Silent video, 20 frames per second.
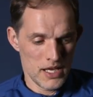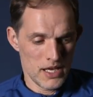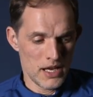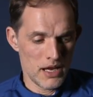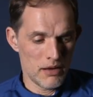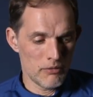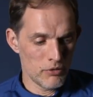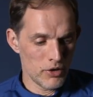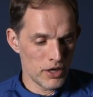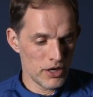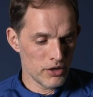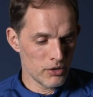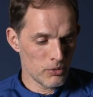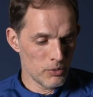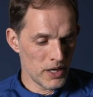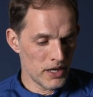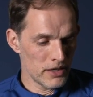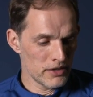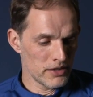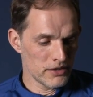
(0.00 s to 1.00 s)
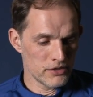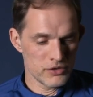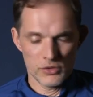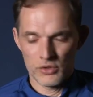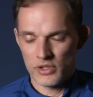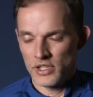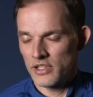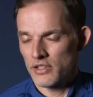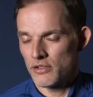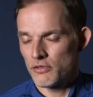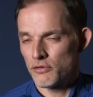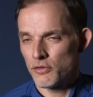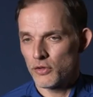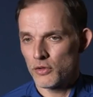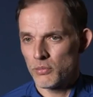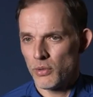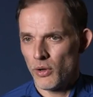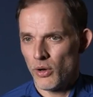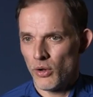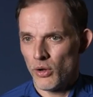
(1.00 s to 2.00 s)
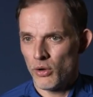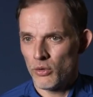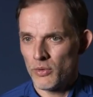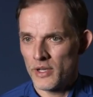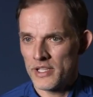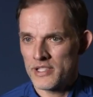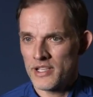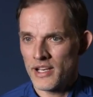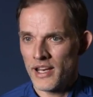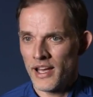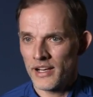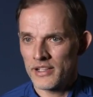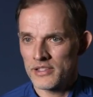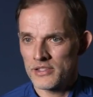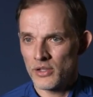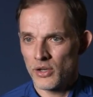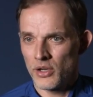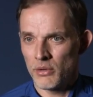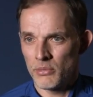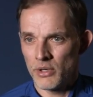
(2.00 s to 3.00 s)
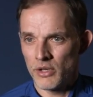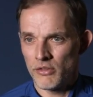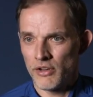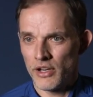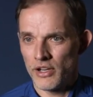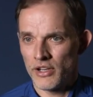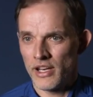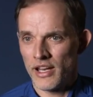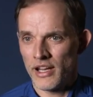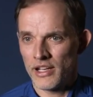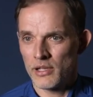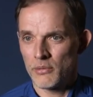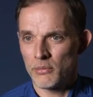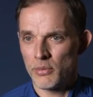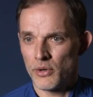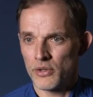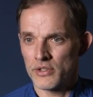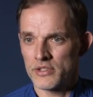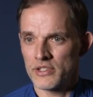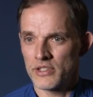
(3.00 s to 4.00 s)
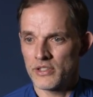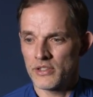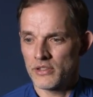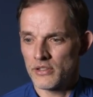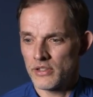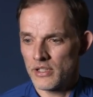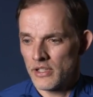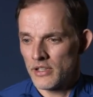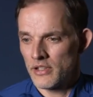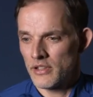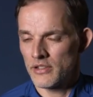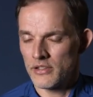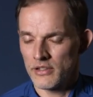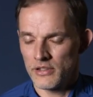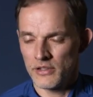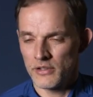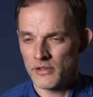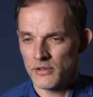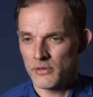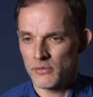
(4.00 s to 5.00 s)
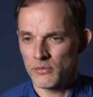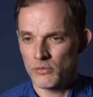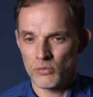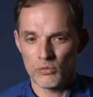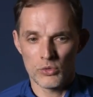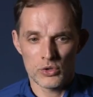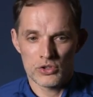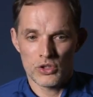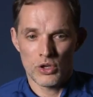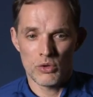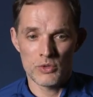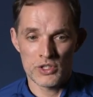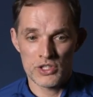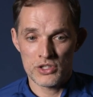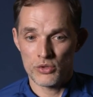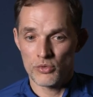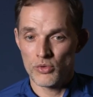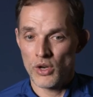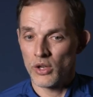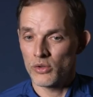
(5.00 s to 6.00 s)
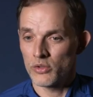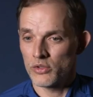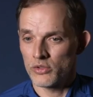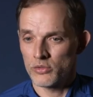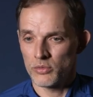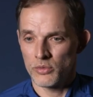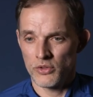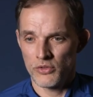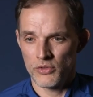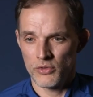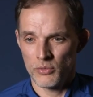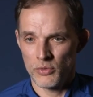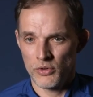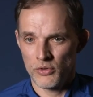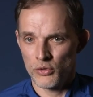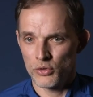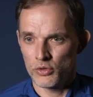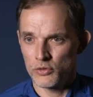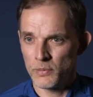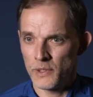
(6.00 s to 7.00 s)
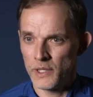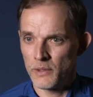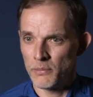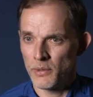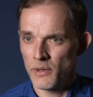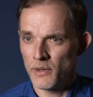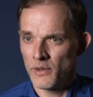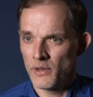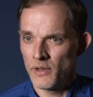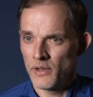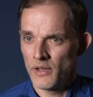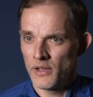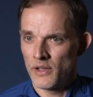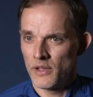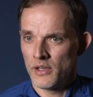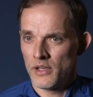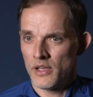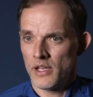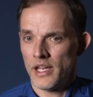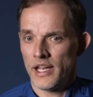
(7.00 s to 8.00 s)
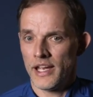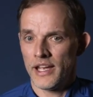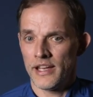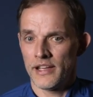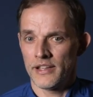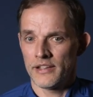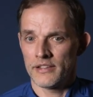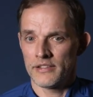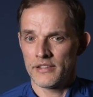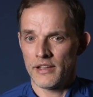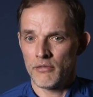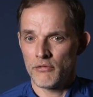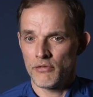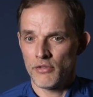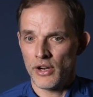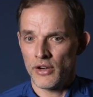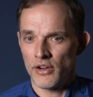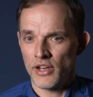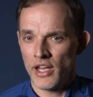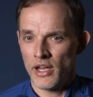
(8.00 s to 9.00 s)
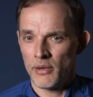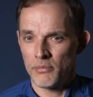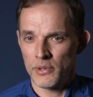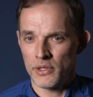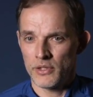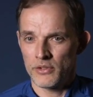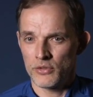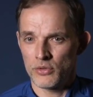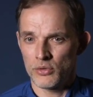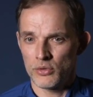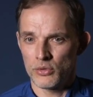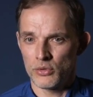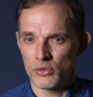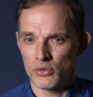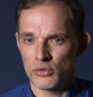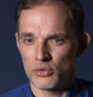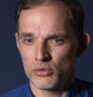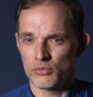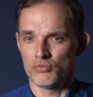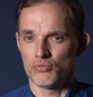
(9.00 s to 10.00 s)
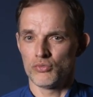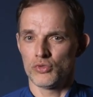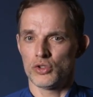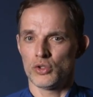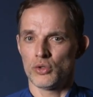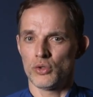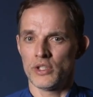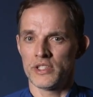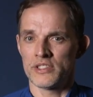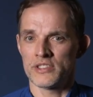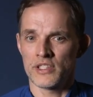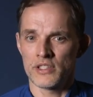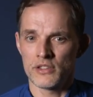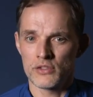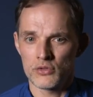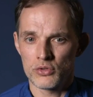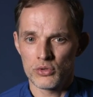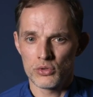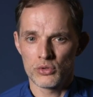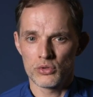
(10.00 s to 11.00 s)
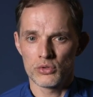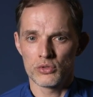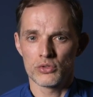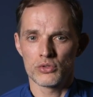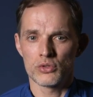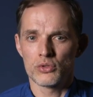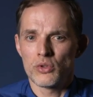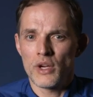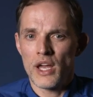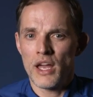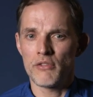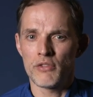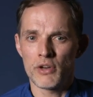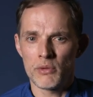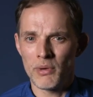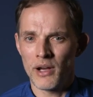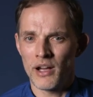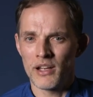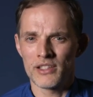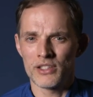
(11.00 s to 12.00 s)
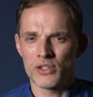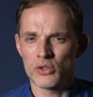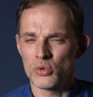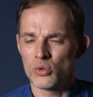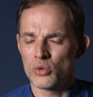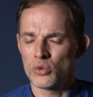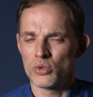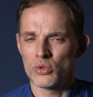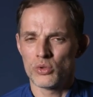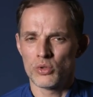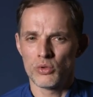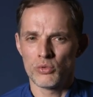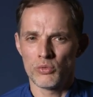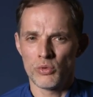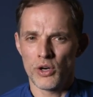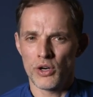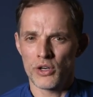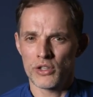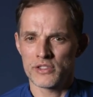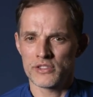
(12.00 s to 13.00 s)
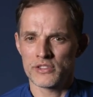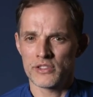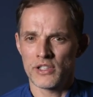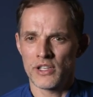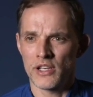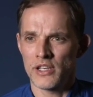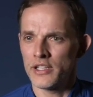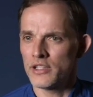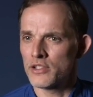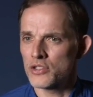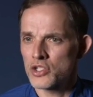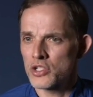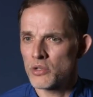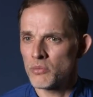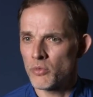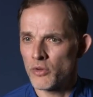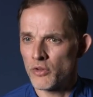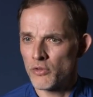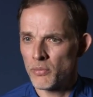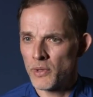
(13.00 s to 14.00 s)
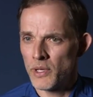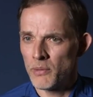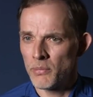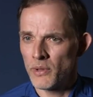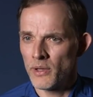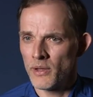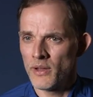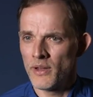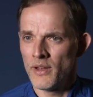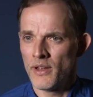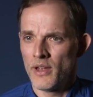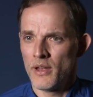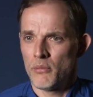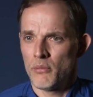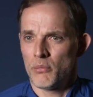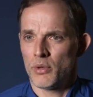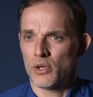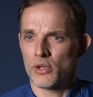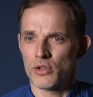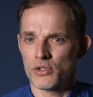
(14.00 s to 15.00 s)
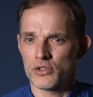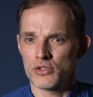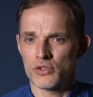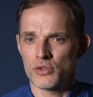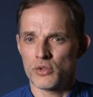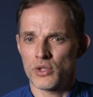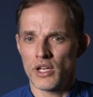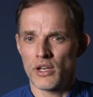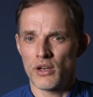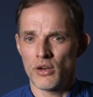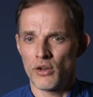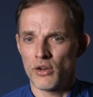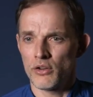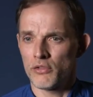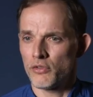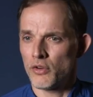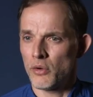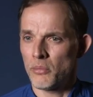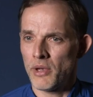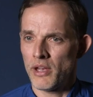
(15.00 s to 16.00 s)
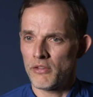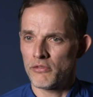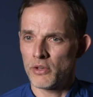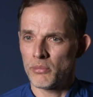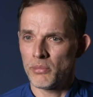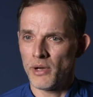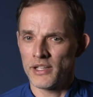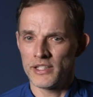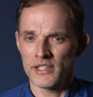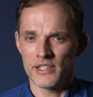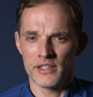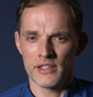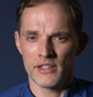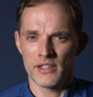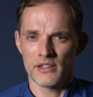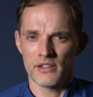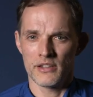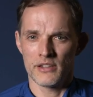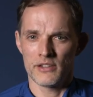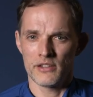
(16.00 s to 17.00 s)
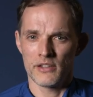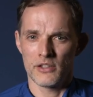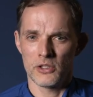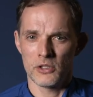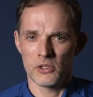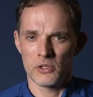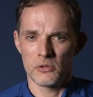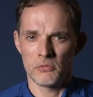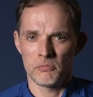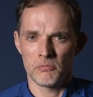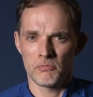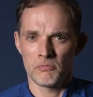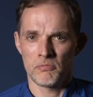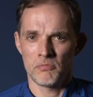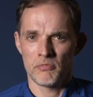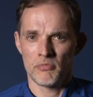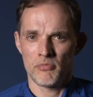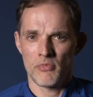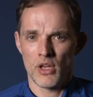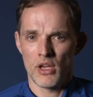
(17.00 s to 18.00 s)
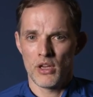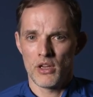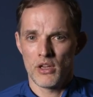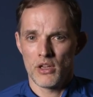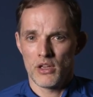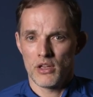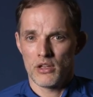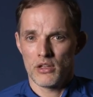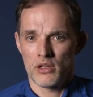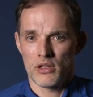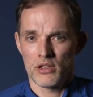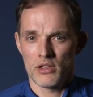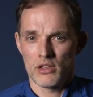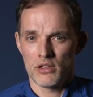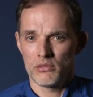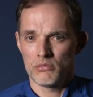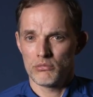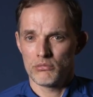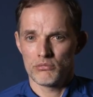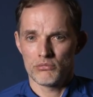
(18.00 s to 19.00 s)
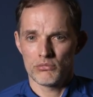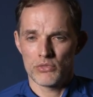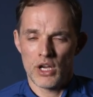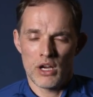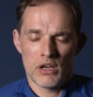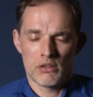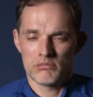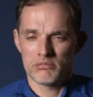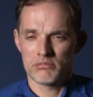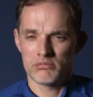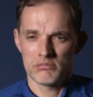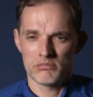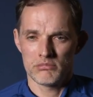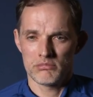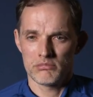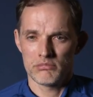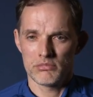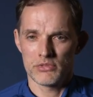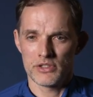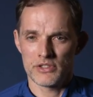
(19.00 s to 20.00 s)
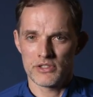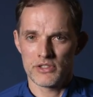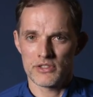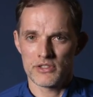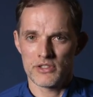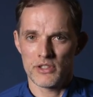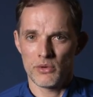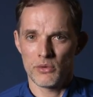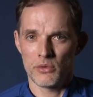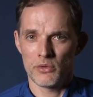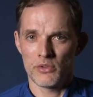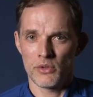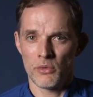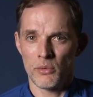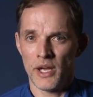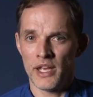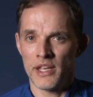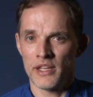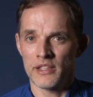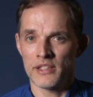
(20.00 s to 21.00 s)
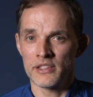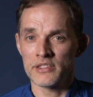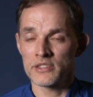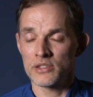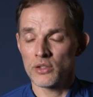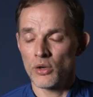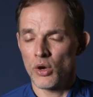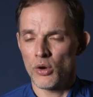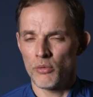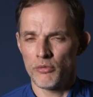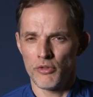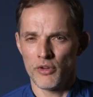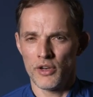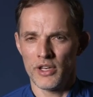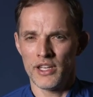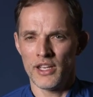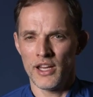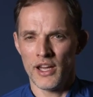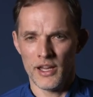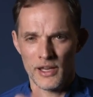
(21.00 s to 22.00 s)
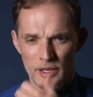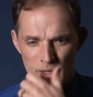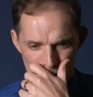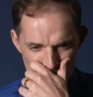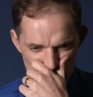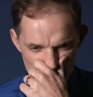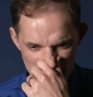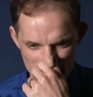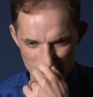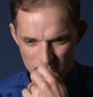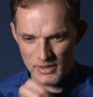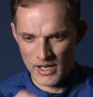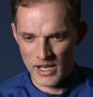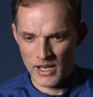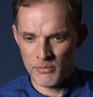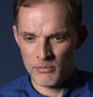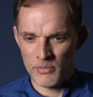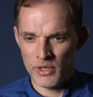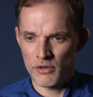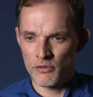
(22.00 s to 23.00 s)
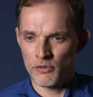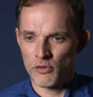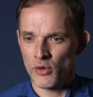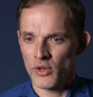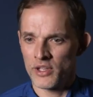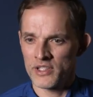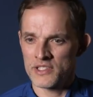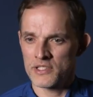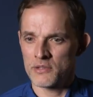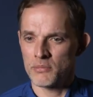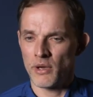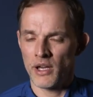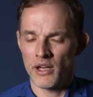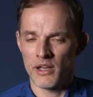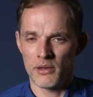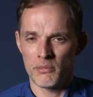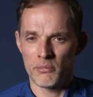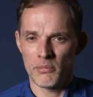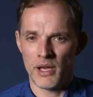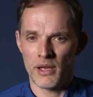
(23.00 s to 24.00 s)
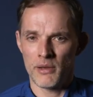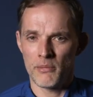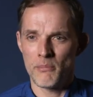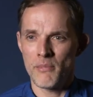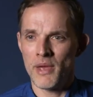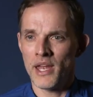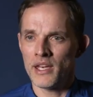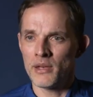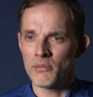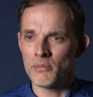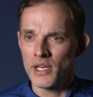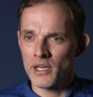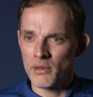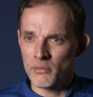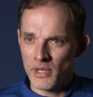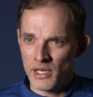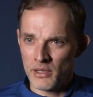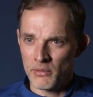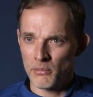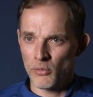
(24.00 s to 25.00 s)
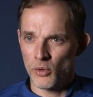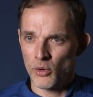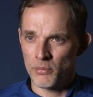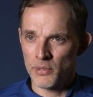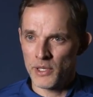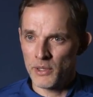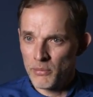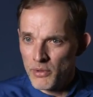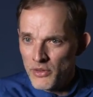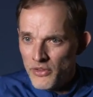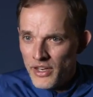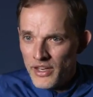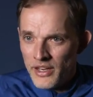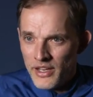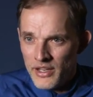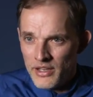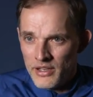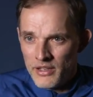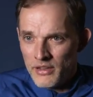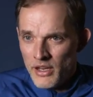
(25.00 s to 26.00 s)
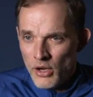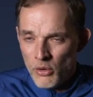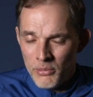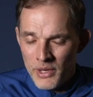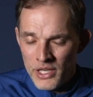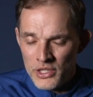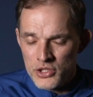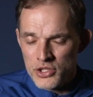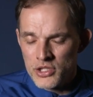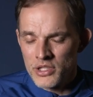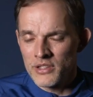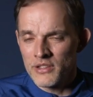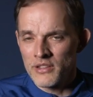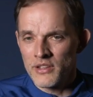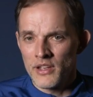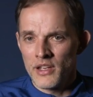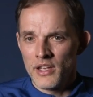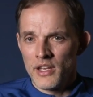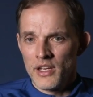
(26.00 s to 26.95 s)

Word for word: I'm very aware that you need in football always luck so I'm a very lucky person and um, was always surrounded with with good people and I'm very happy to to listen to to everybody who who works in leadership with people because you can learn from everybody and um, um, yeah this is the, the way it is so hopefully I, I'm, I'm influenced by, by many many many more people than I now mentioned